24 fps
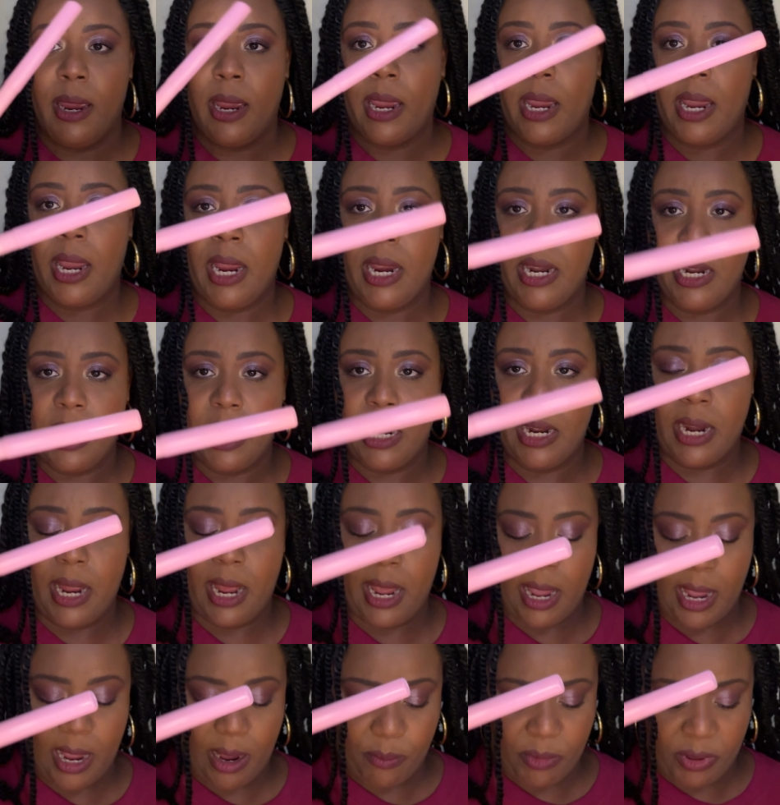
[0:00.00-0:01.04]
then the
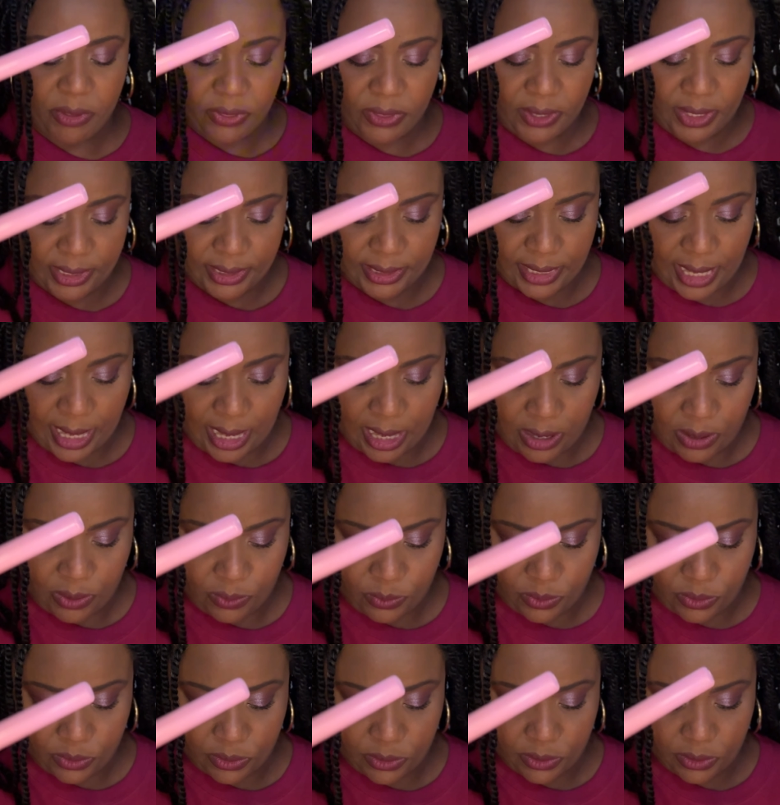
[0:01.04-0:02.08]
Amethyst
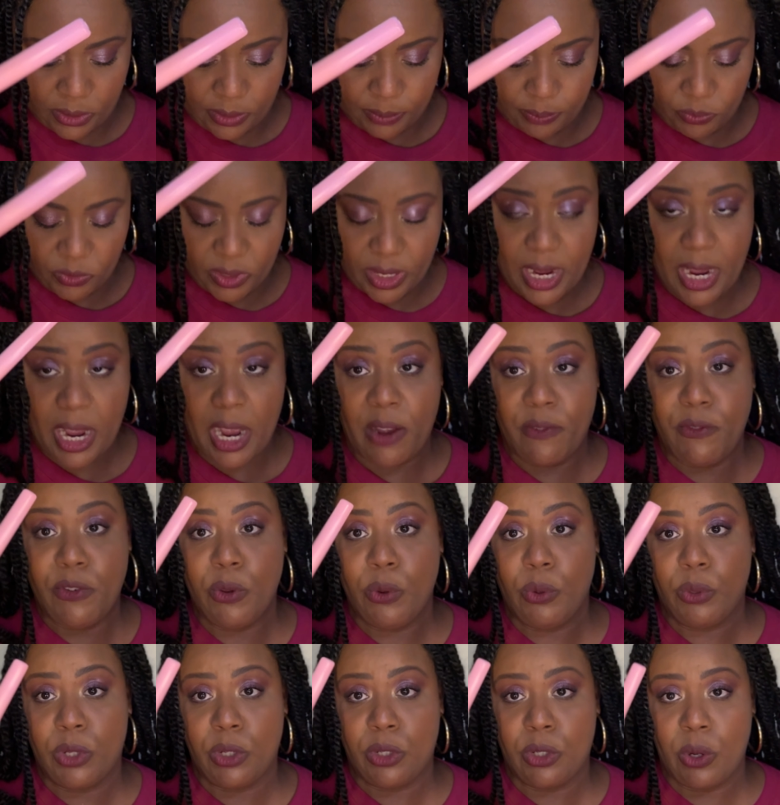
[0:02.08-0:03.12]
Hour, I've
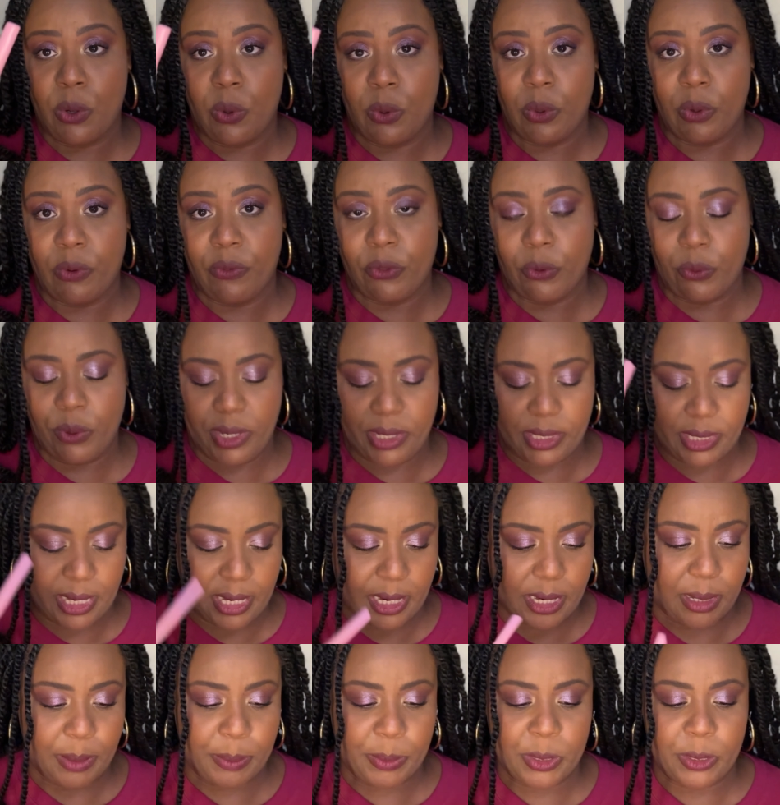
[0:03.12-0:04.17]
used a total of 3
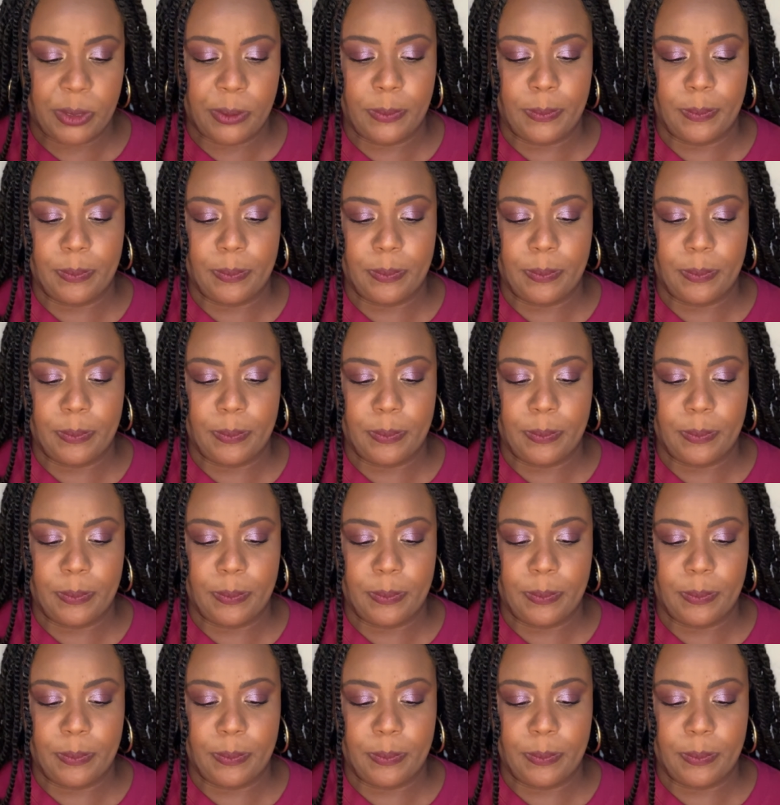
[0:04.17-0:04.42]
times.